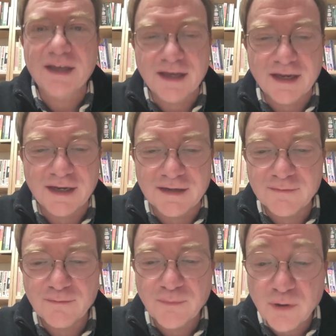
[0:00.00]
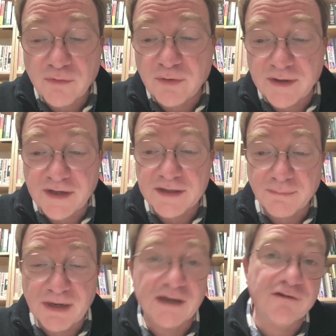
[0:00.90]
and probably that's a
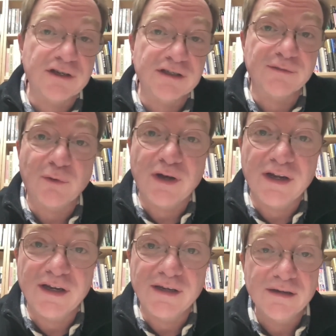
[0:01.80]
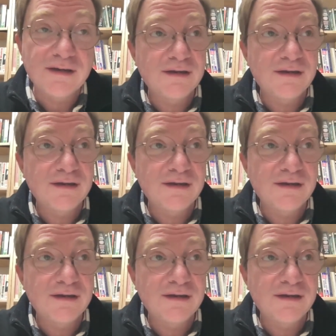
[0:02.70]
main reason why